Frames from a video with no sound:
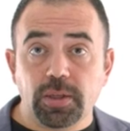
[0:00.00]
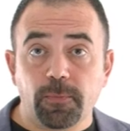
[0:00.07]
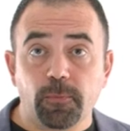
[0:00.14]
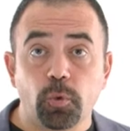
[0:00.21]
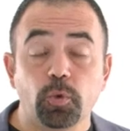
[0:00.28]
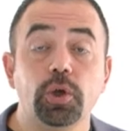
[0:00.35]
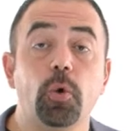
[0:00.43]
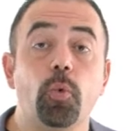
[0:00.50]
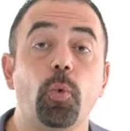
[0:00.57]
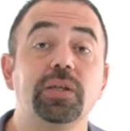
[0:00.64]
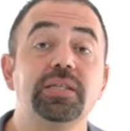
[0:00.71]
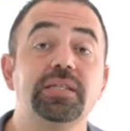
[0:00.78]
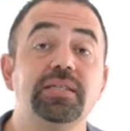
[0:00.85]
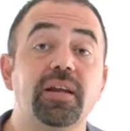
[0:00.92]
the fraud,
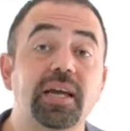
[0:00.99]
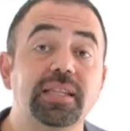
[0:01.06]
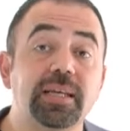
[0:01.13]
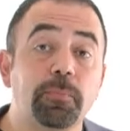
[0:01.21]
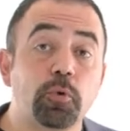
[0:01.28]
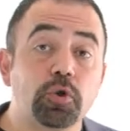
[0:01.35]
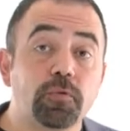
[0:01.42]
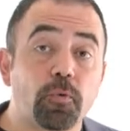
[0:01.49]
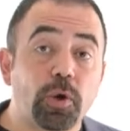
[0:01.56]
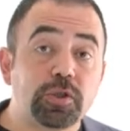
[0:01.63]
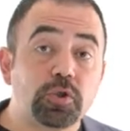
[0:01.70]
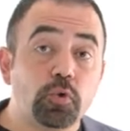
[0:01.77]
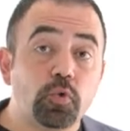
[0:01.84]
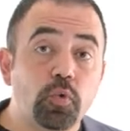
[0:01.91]
what is the right approach for us
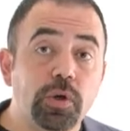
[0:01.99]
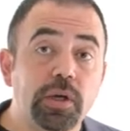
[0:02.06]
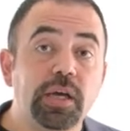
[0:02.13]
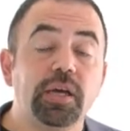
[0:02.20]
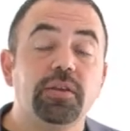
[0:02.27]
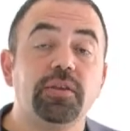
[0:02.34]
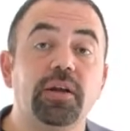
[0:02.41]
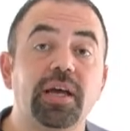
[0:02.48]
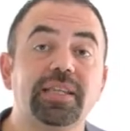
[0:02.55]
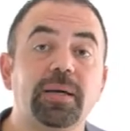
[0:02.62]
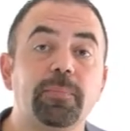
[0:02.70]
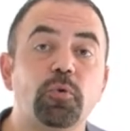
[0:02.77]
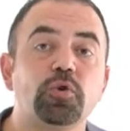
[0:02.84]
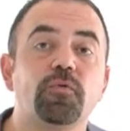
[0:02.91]
to do? The right
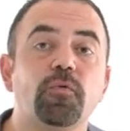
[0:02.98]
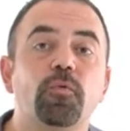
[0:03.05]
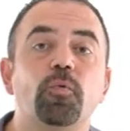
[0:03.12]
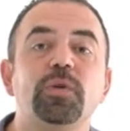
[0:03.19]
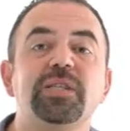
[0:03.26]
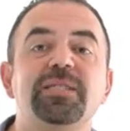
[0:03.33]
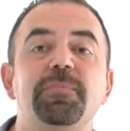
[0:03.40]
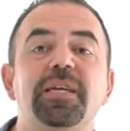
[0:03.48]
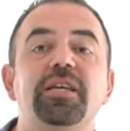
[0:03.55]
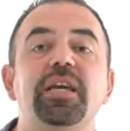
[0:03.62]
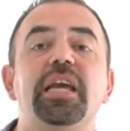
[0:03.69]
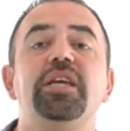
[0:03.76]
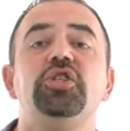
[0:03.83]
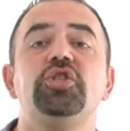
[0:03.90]
approach, we speak
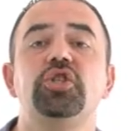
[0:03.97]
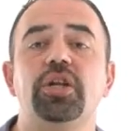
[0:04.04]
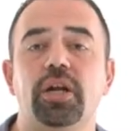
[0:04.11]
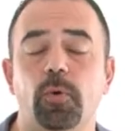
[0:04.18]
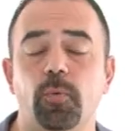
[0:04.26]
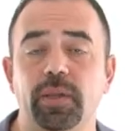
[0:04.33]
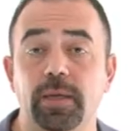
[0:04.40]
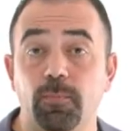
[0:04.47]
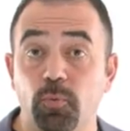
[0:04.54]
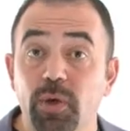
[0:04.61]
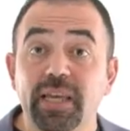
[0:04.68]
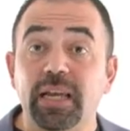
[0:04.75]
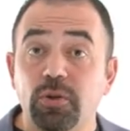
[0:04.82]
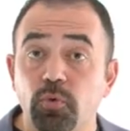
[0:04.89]
in general with him.
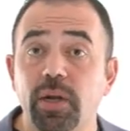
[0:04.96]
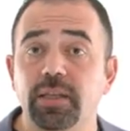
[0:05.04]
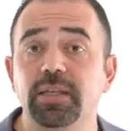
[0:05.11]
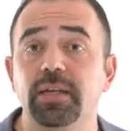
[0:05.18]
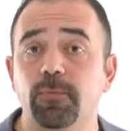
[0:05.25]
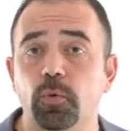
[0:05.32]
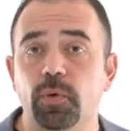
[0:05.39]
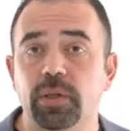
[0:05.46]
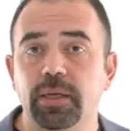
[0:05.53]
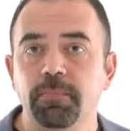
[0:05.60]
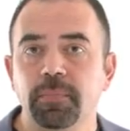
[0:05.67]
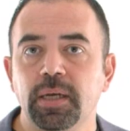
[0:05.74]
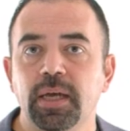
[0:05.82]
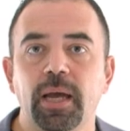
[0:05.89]
We can do an interview with
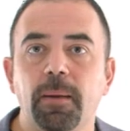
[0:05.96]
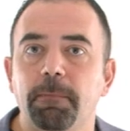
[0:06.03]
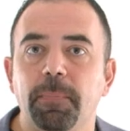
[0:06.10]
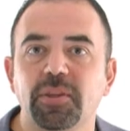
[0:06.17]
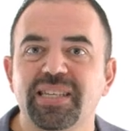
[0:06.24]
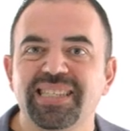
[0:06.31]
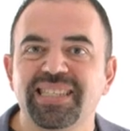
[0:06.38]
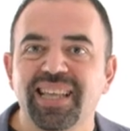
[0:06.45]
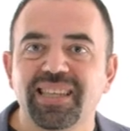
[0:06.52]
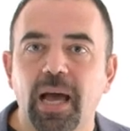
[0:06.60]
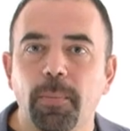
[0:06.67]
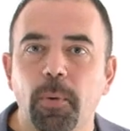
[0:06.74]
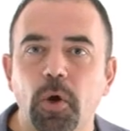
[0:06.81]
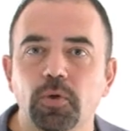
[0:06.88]
him, but it's not
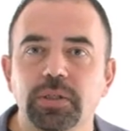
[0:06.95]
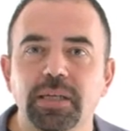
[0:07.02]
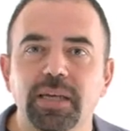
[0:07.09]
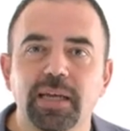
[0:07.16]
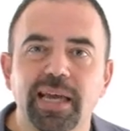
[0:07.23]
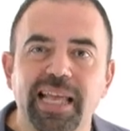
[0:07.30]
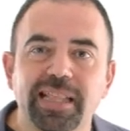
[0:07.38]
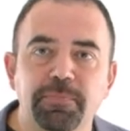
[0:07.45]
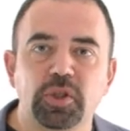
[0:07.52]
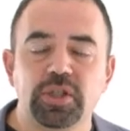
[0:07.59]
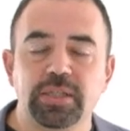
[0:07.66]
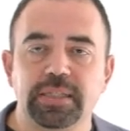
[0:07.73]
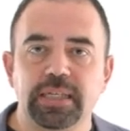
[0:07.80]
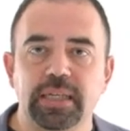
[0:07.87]
about
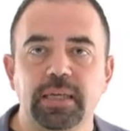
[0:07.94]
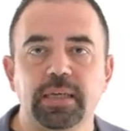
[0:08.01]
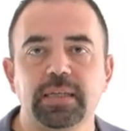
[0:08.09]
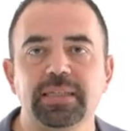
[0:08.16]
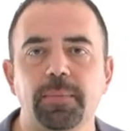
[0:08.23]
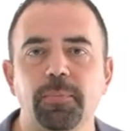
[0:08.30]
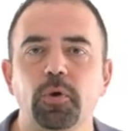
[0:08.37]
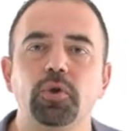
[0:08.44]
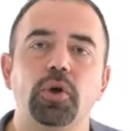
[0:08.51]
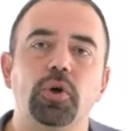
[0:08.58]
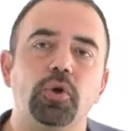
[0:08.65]
admission seeking. It's about